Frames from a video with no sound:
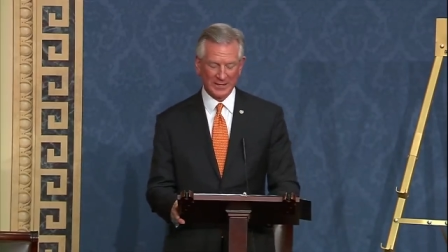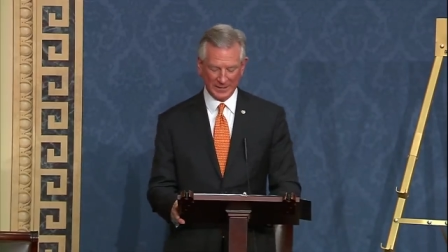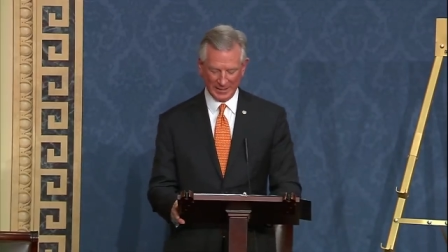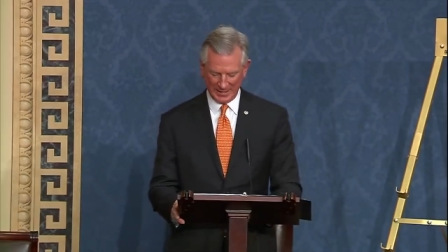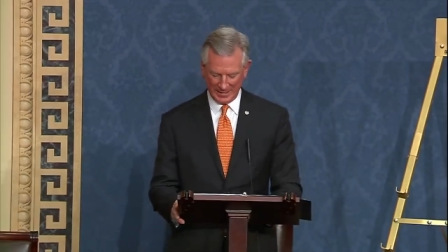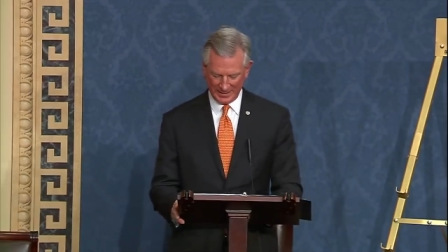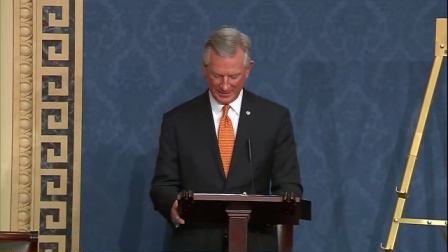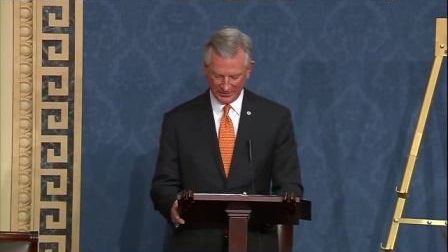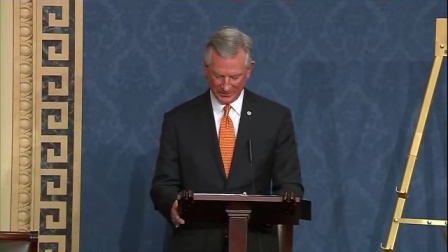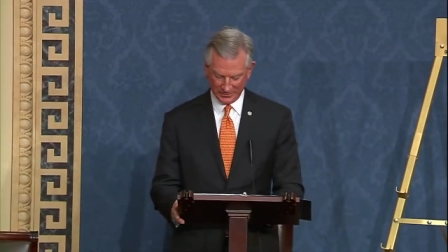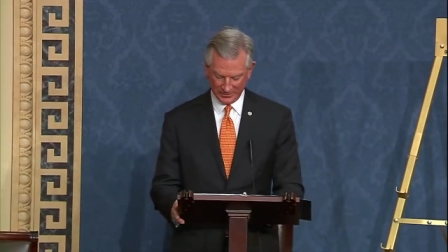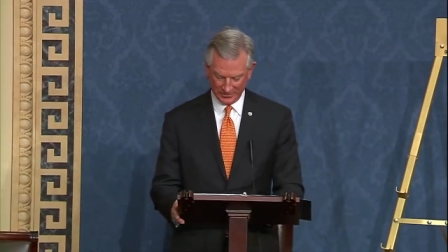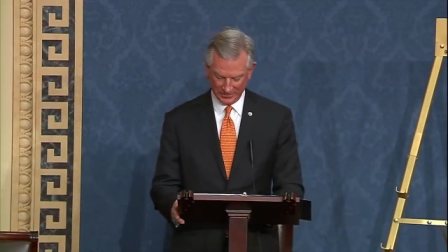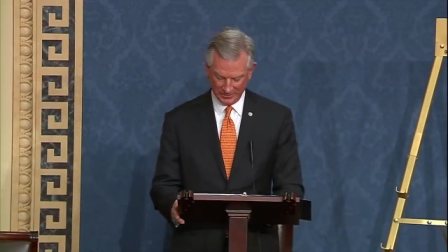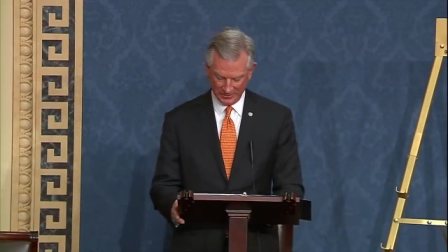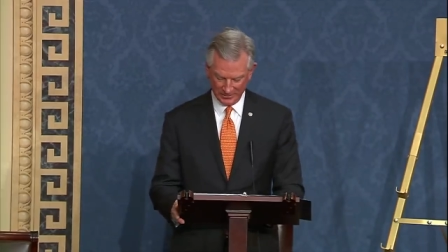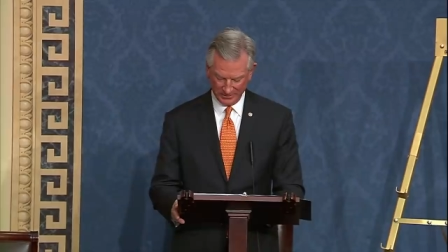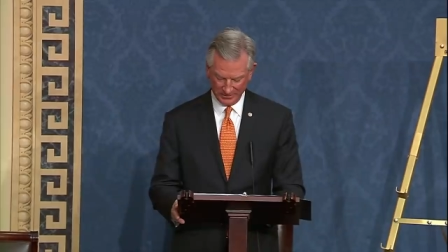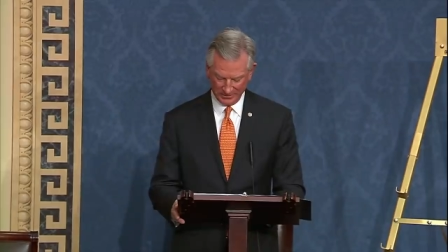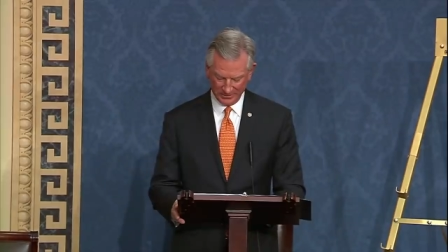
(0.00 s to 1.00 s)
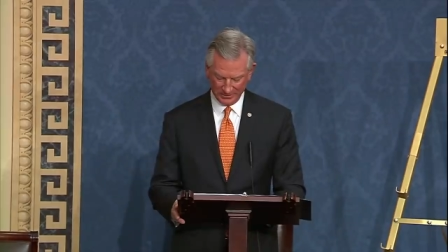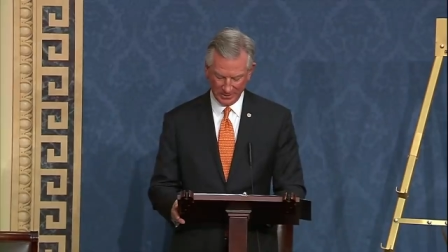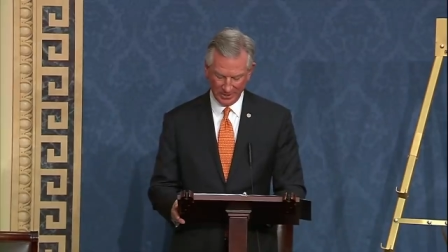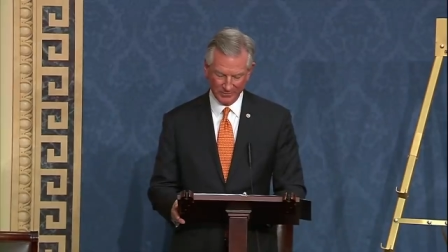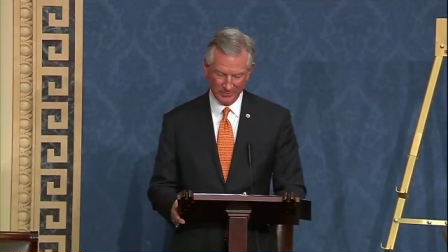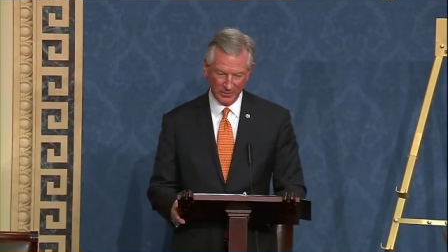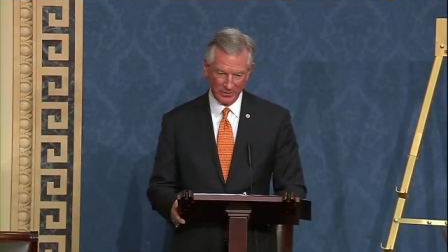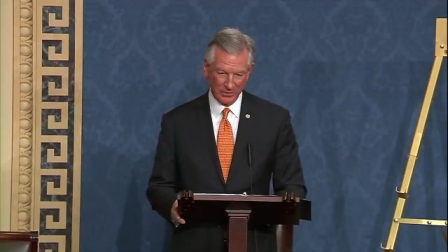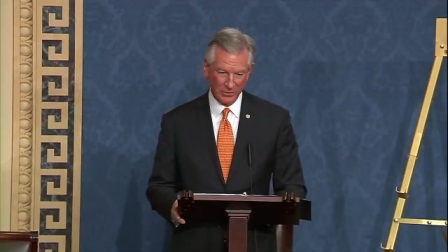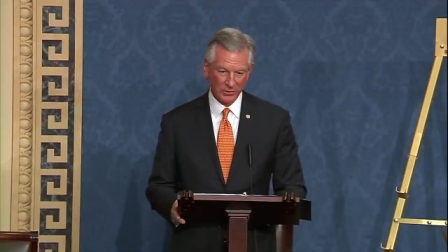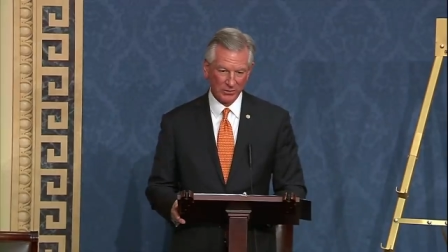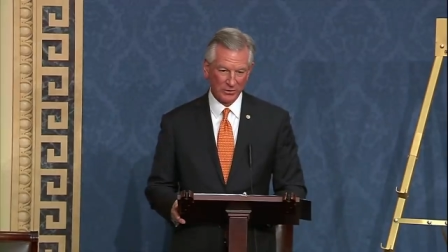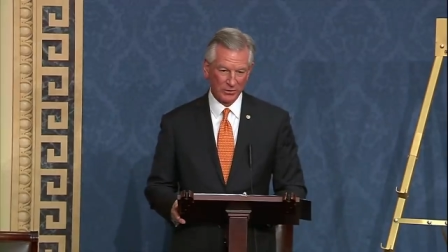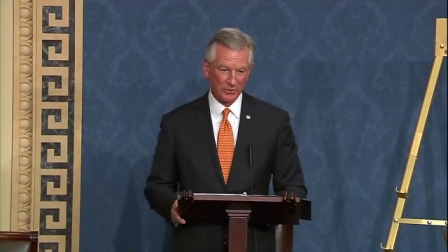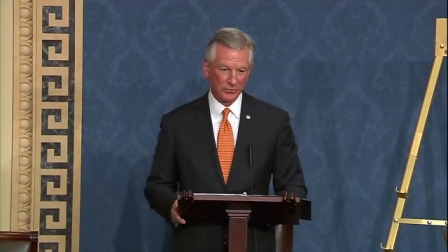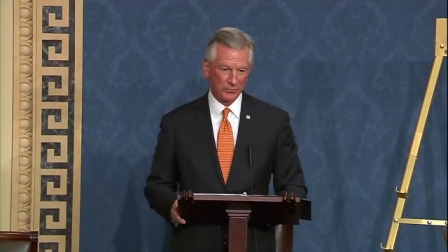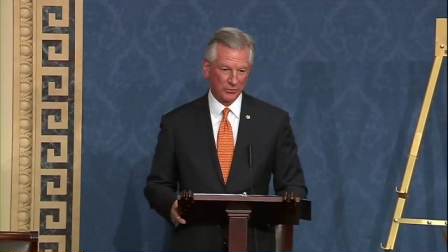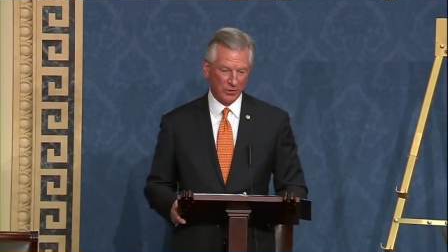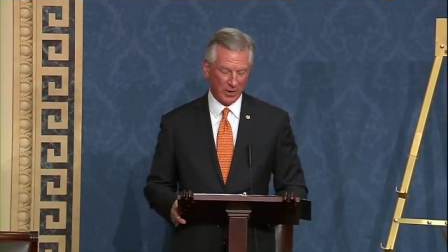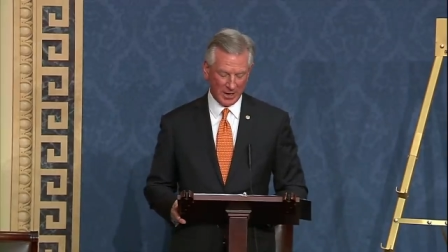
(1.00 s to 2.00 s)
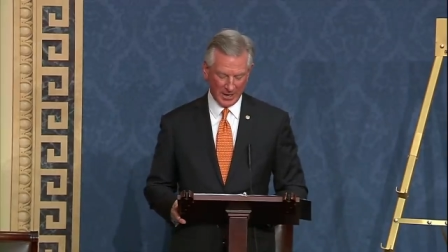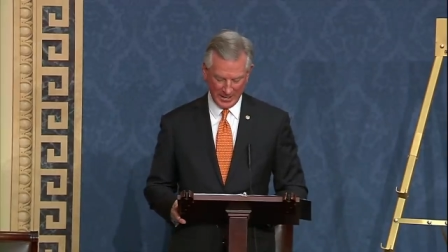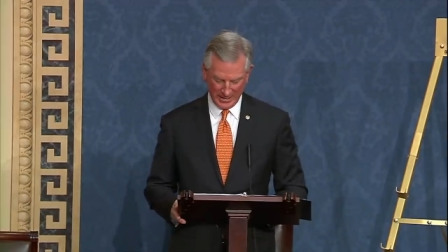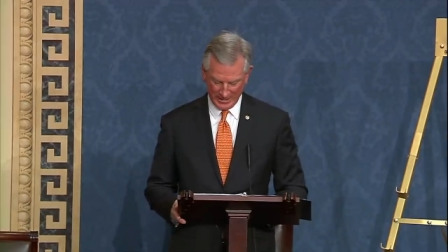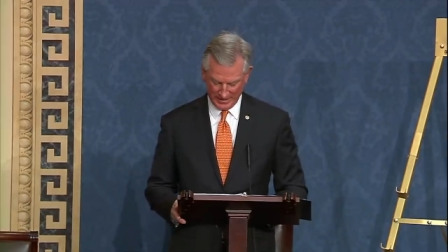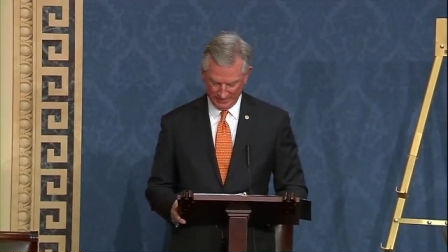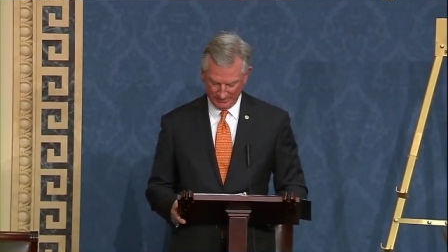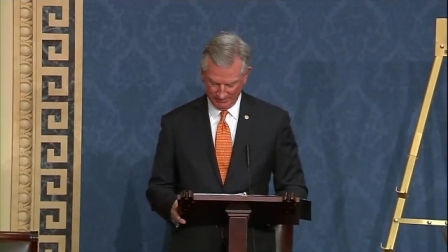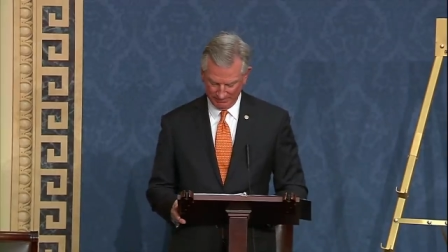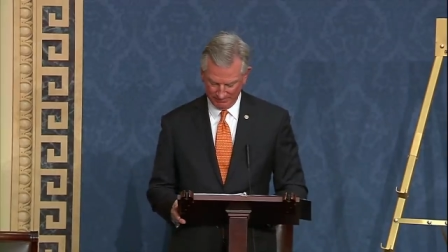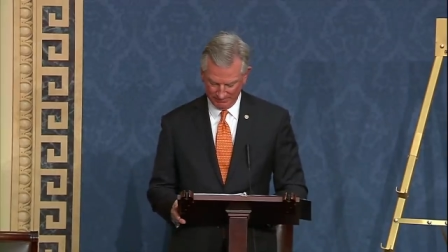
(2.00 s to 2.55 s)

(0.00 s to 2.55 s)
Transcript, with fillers: legs of the nuclear triad